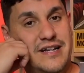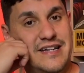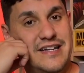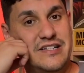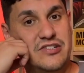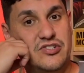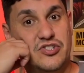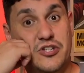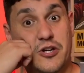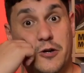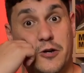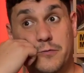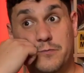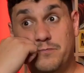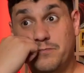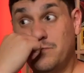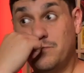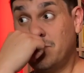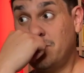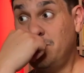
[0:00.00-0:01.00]
And so
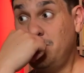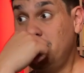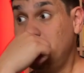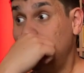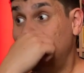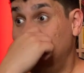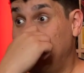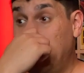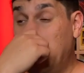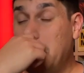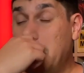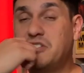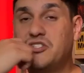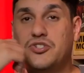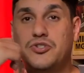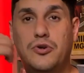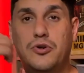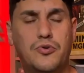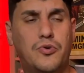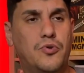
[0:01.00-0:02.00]
it's
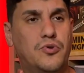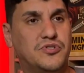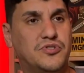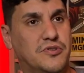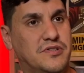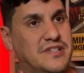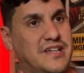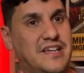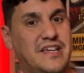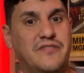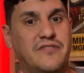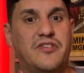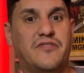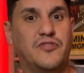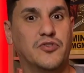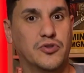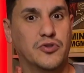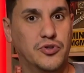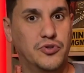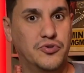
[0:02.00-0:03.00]
so cool. So it's like even if
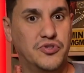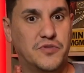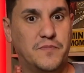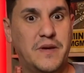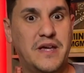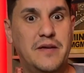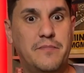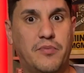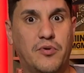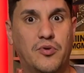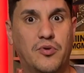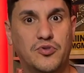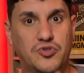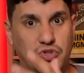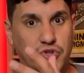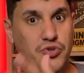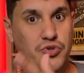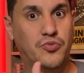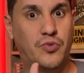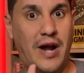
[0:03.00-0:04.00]
you lose people
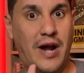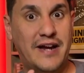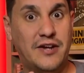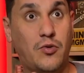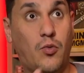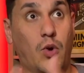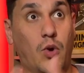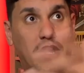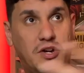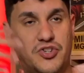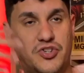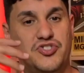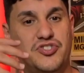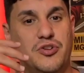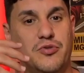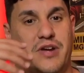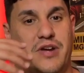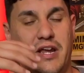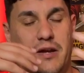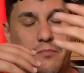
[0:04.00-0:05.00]
to Ragnarok, you still
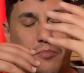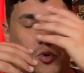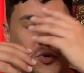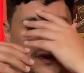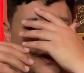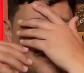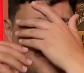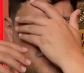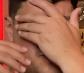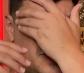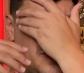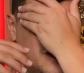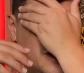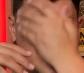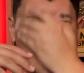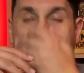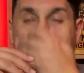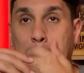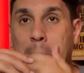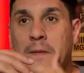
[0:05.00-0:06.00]
gain points from it.
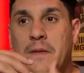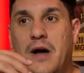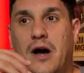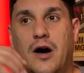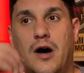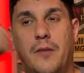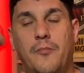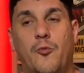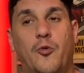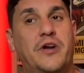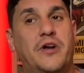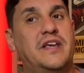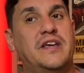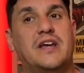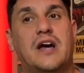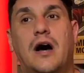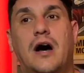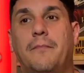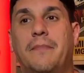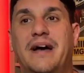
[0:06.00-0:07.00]
Winning
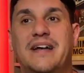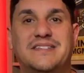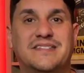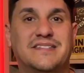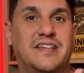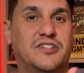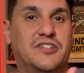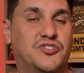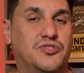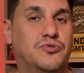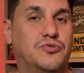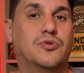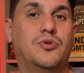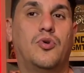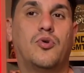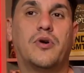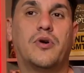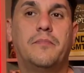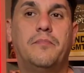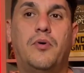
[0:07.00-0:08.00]
combats gets you
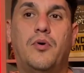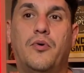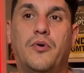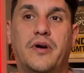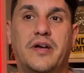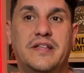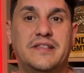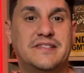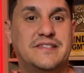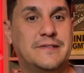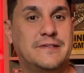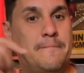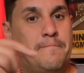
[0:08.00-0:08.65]
glory points.